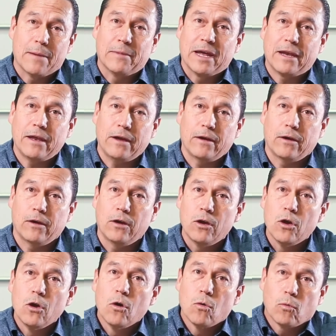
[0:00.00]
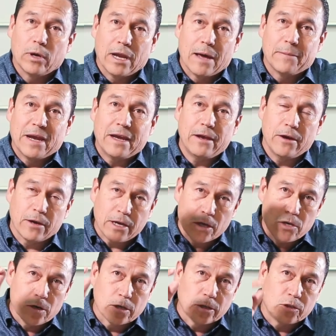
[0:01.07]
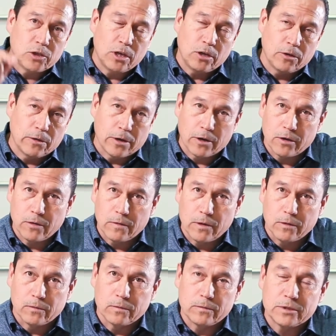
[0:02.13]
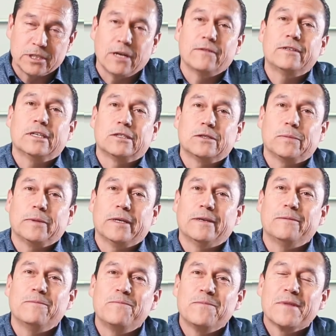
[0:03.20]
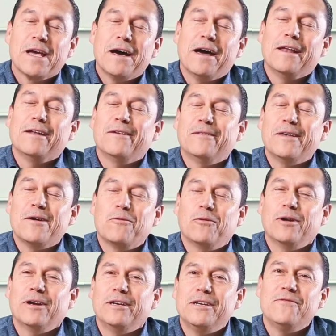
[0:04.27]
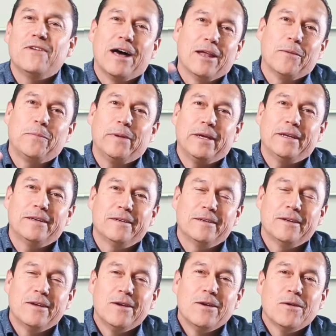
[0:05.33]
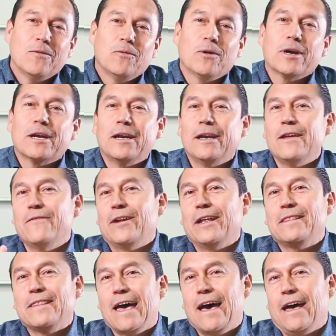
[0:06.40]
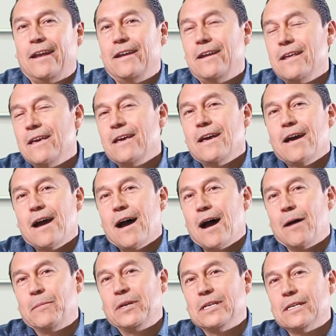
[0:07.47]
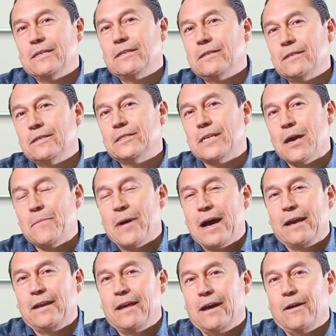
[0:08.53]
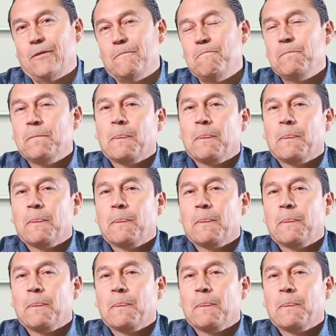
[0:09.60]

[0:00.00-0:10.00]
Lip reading: I'm not here, can you continue it on your own? Self-discipline. I love that word. Develop it. We're going to leave it at that. I'm going to say bye now.